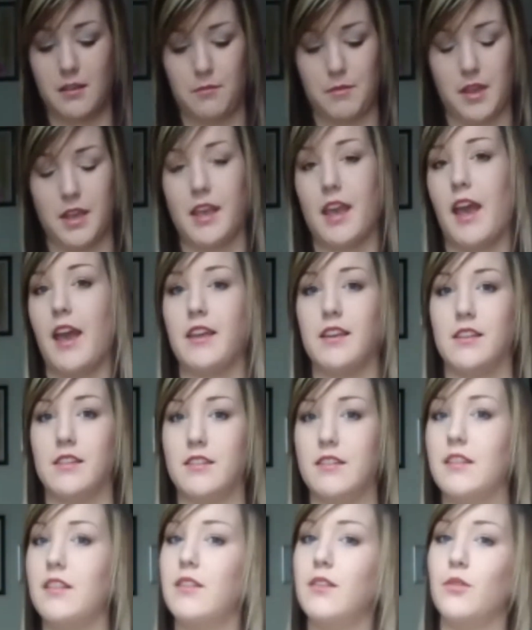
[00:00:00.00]
And my cat
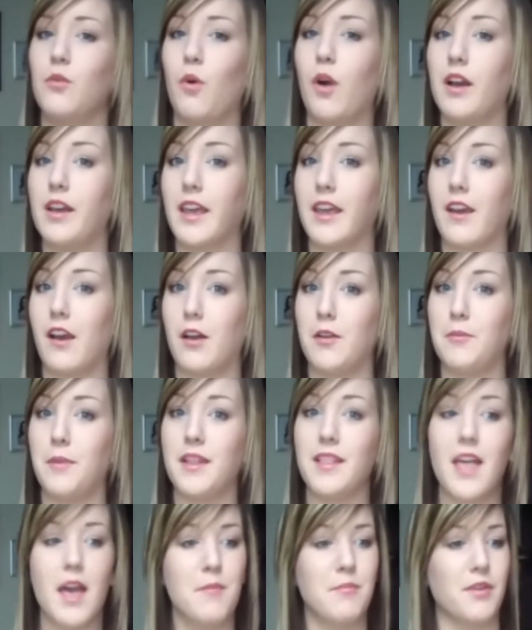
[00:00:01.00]
is walking on
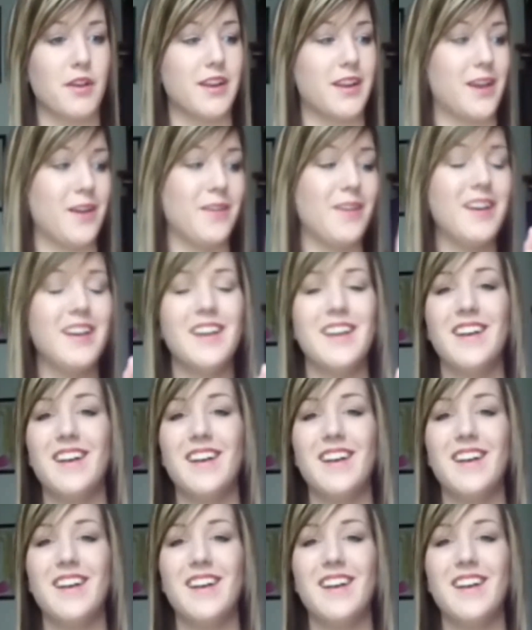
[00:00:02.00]
my lap right now.